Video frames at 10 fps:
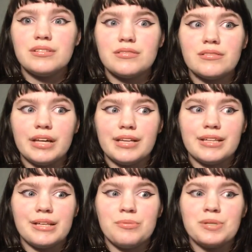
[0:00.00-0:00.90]
Like,
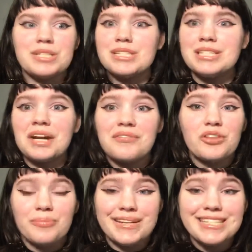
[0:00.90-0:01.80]
it's not even
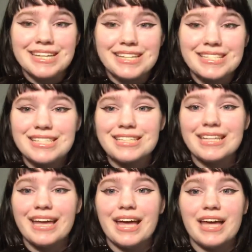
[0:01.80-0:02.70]
their business.
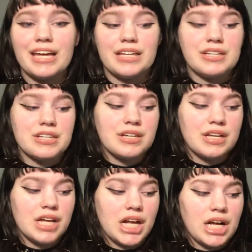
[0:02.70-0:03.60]
And
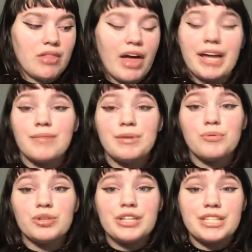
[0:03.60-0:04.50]
that can be
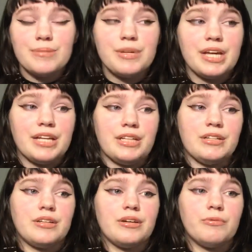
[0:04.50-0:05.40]
really
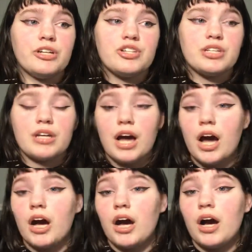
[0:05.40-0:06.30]
intimidating, which
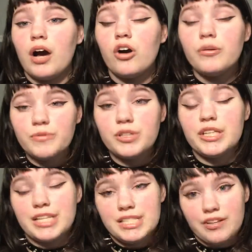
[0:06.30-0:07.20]
hopefully
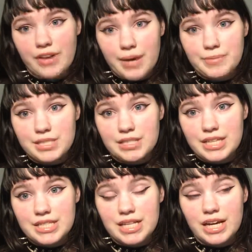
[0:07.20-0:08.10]
that stuff happens
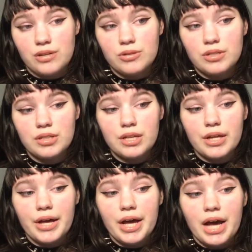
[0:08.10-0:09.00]
less now.
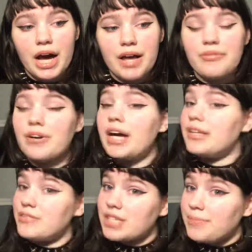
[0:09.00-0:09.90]
I've kind
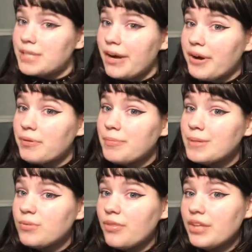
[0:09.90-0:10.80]
of stopped caring what
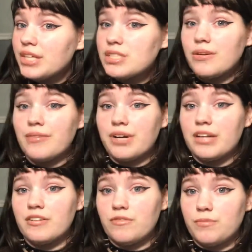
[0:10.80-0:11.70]
people think, so I've kind
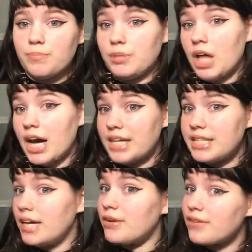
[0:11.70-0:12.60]
of blocked
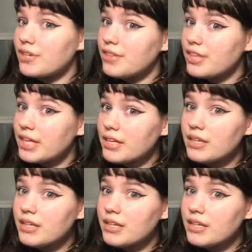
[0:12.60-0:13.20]
out everything.